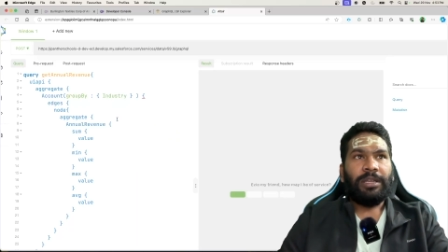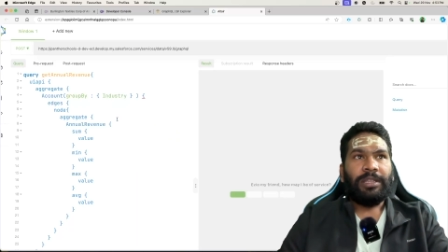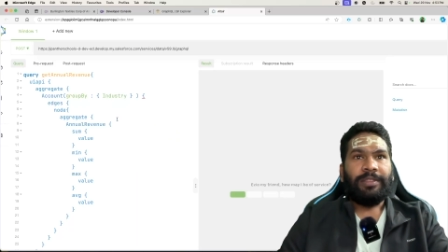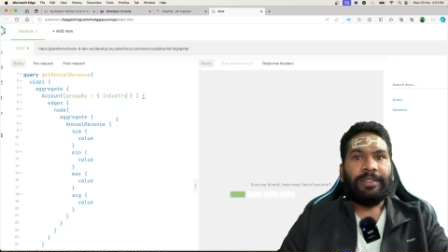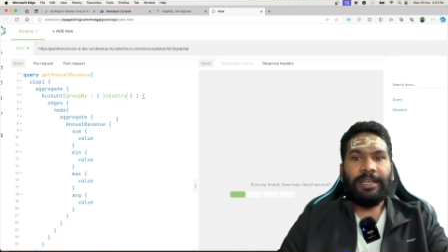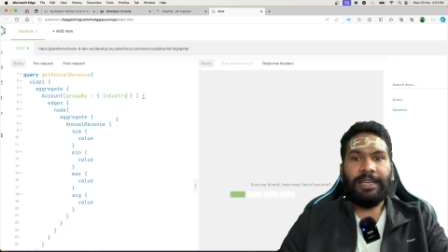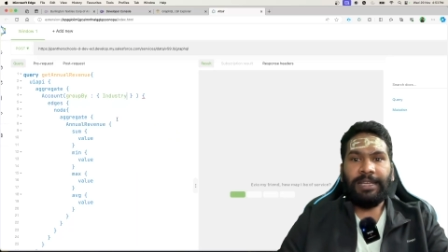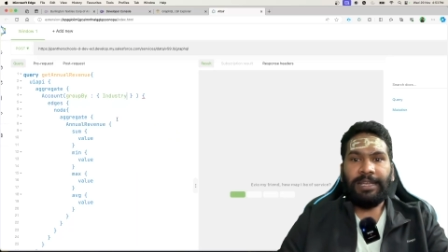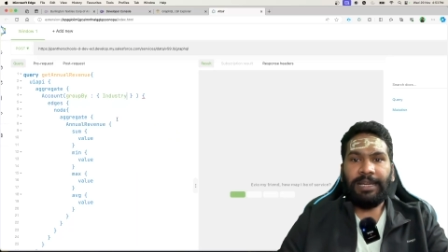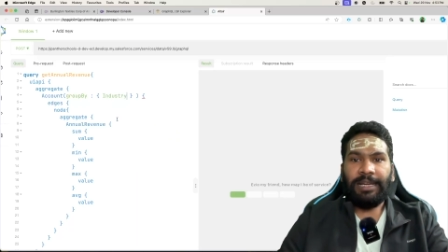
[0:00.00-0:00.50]

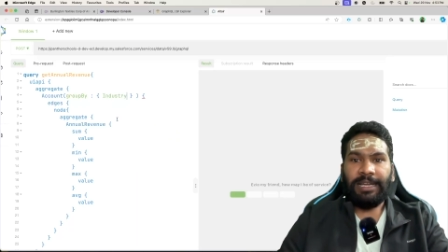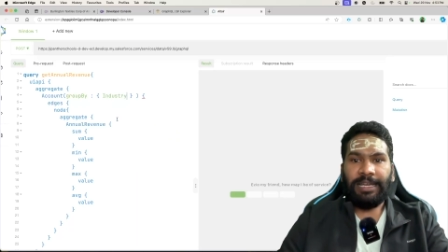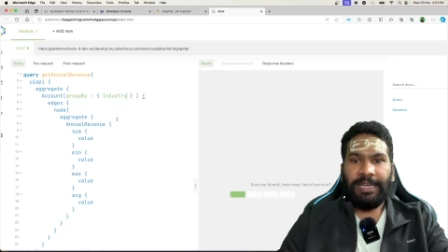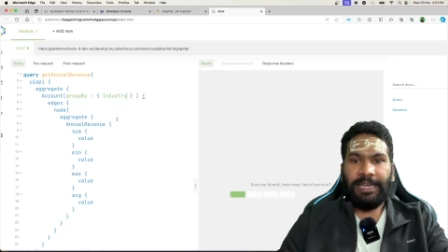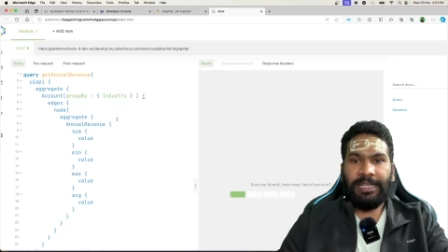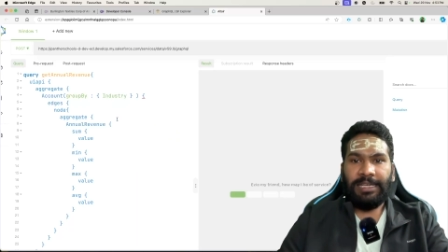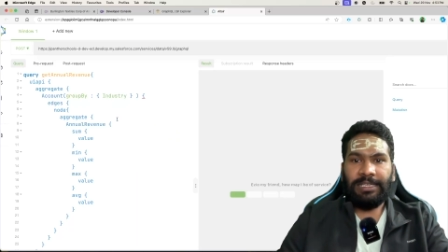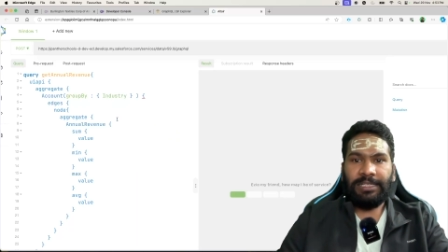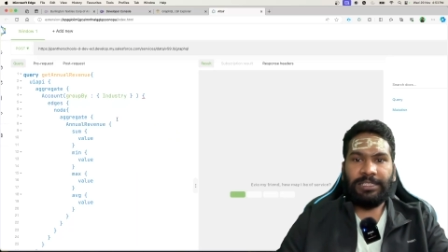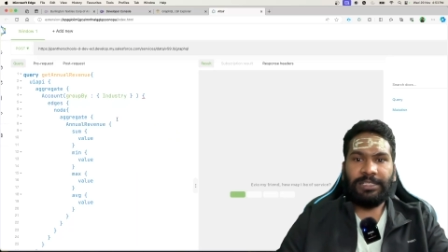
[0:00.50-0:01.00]
then
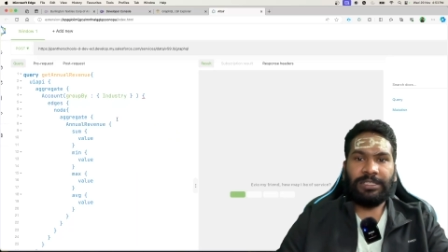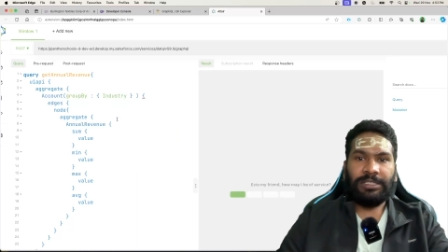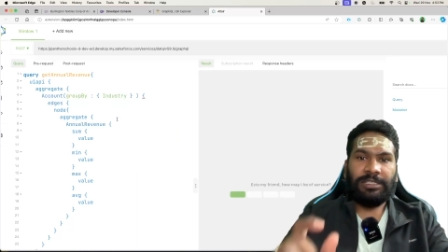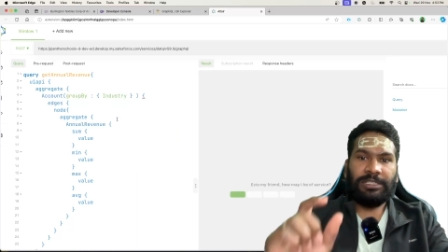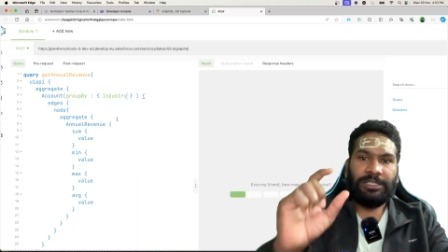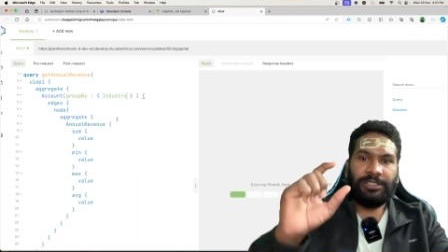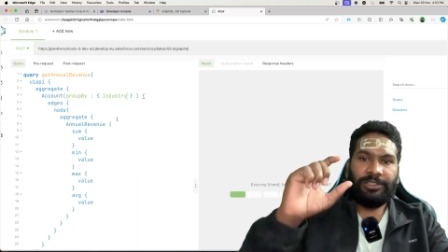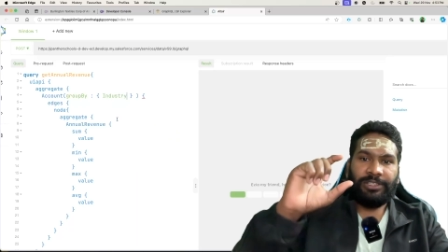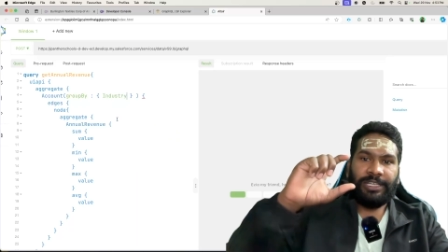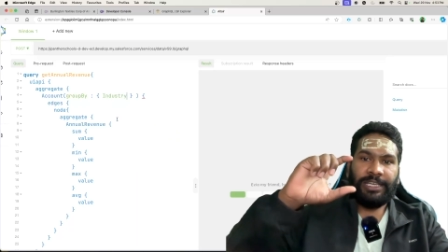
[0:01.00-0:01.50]
again it is going
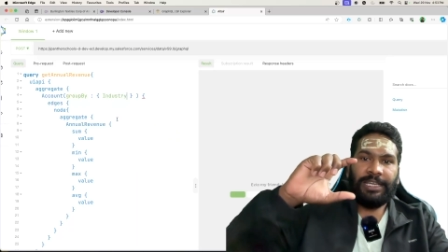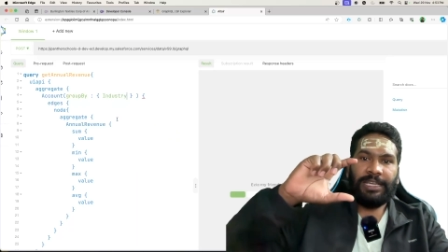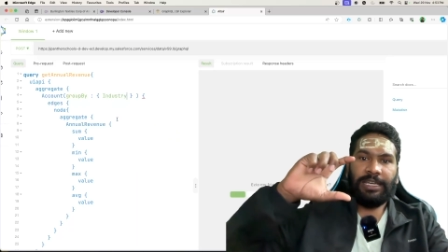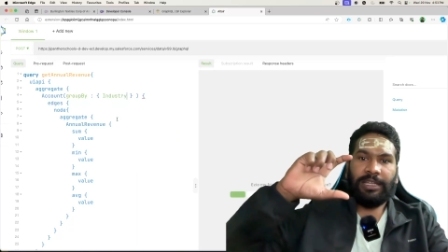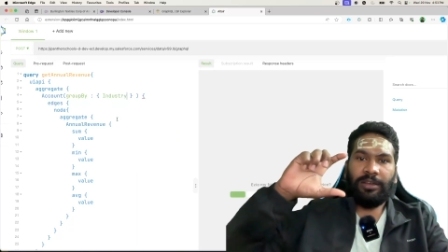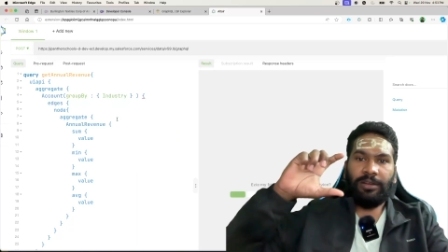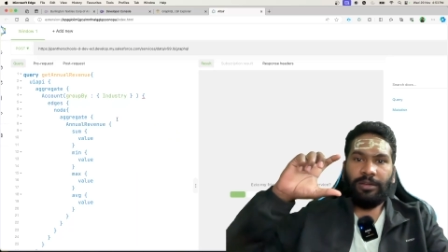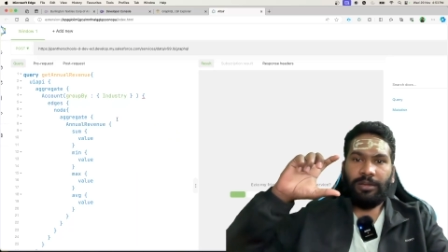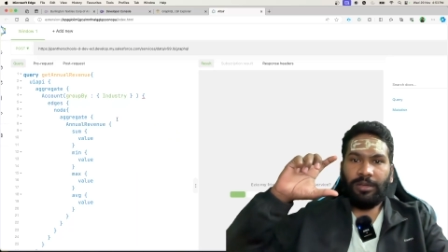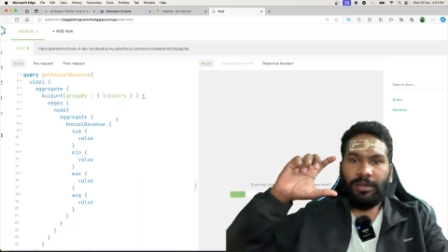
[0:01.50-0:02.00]
to take
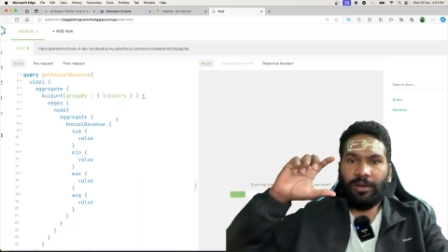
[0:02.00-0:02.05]
an